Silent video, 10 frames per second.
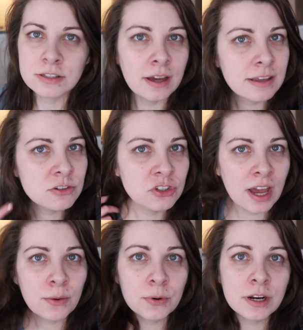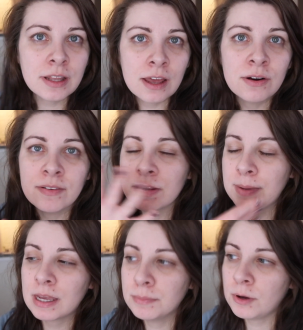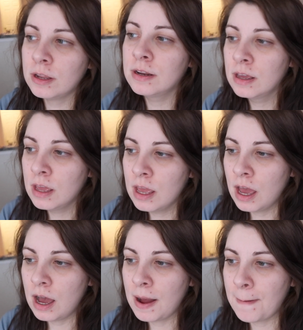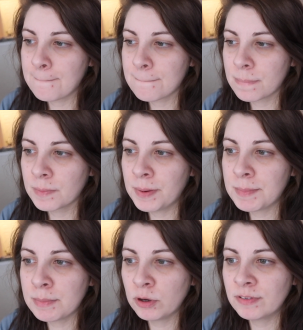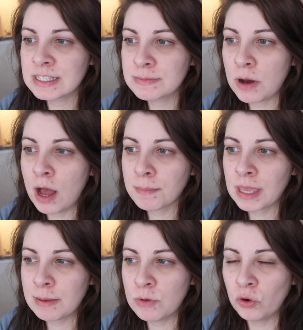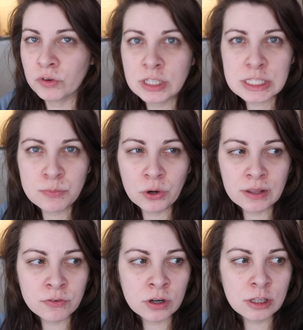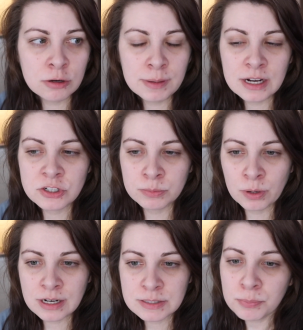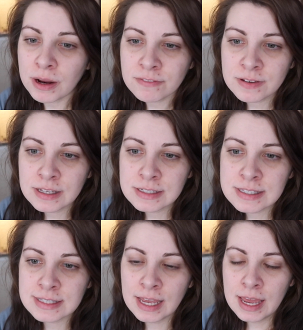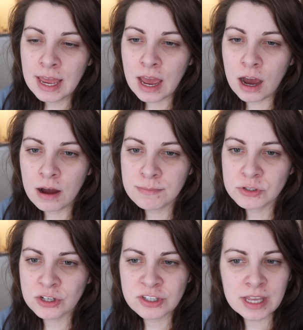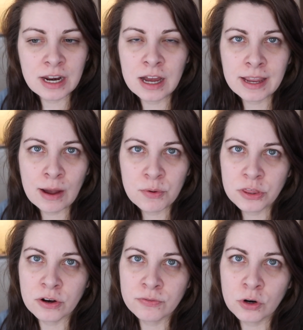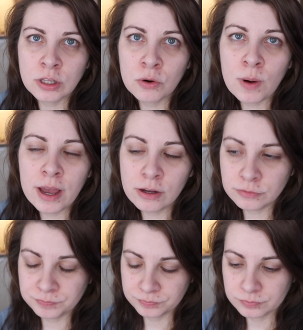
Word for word: So I showered, I don't have any makeup on. Um, but my boyfriend's mom came over this morning for a little bit and she brought us breakfast. Um, so I just kind of hung out with her for a little while.